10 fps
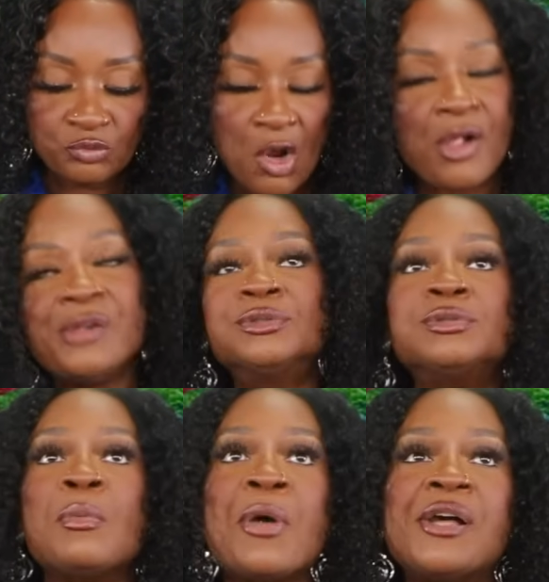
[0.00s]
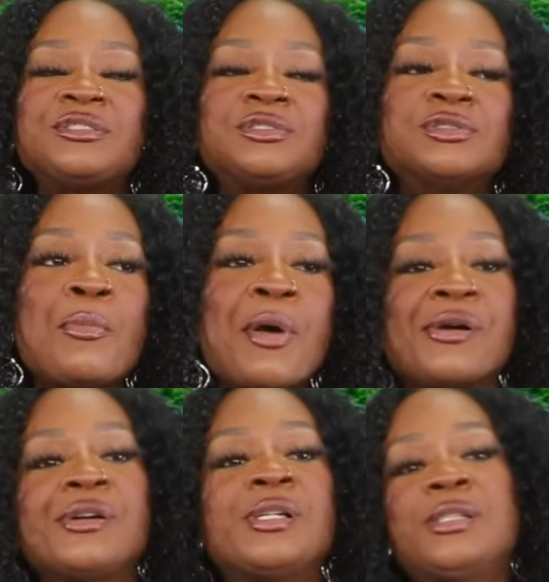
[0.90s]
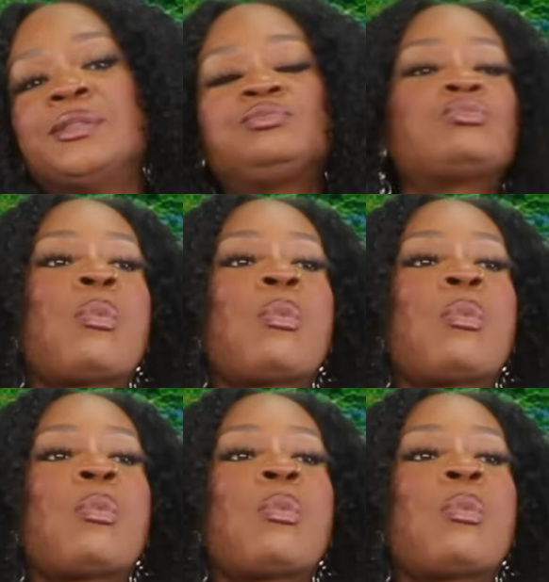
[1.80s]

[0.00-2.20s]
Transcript: Oh, can you imagine? Oh my God.